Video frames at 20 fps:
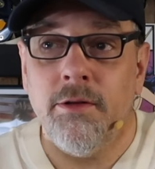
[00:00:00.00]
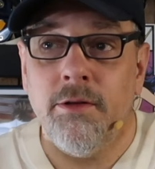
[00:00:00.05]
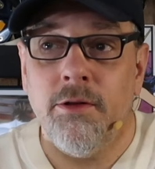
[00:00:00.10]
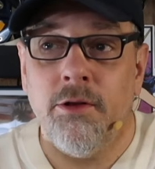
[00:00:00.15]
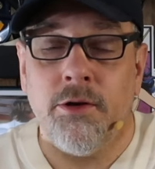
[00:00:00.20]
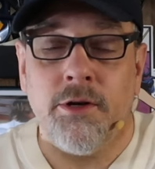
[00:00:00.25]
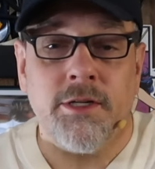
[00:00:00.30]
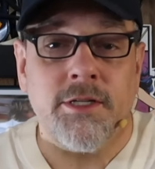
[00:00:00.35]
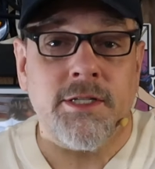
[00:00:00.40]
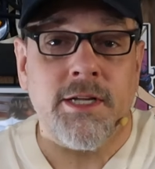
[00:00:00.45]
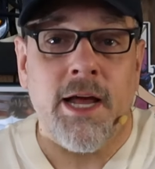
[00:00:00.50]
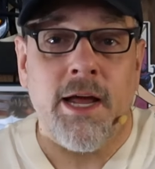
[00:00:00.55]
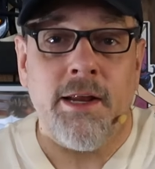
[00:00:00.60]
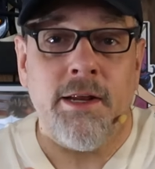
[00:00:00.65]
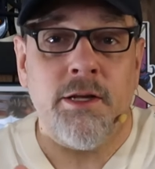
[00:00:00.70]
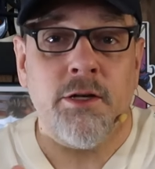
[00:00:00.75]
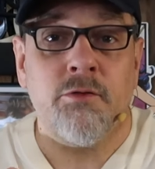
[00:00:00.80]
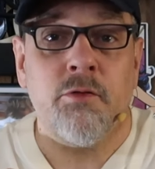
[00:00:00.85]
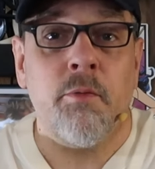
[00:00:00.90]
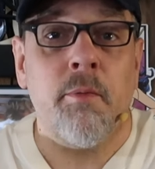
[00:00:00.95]
you could
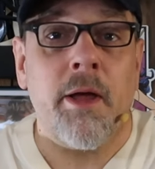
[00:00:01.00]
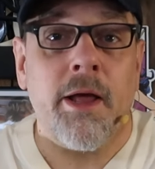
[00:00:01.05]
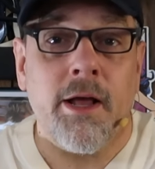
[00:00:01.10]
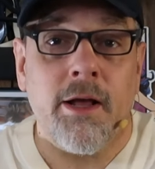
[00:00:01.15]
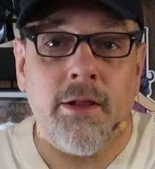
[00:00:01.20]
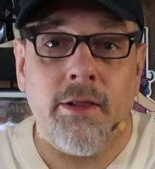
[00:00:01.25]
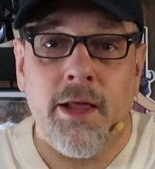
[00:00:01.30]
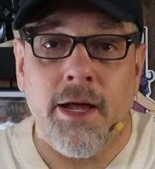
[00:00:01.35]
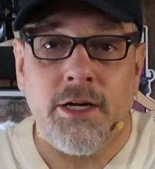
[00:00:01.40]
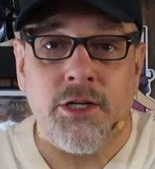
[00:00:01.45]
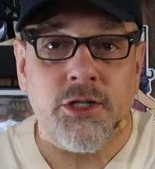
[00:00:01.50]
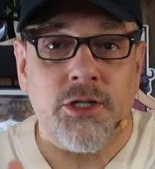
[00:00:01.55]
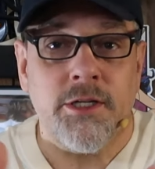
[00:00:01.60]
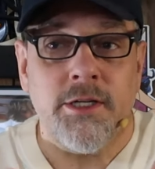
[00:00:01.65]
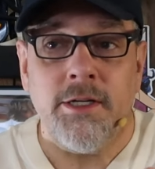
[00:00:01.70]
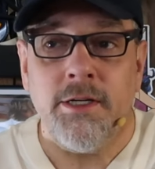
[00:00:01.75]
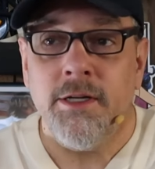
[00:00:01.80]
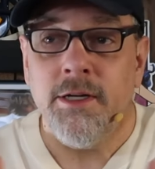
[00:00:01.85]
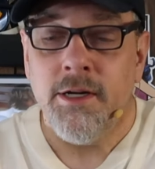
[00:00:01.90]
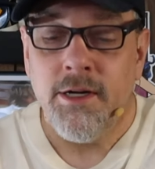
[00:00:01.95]
sign these for my
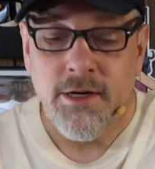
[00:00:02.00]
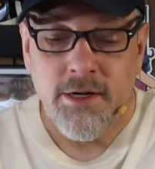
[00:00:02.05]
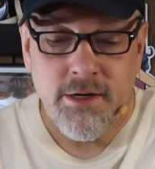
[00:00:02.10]
collection."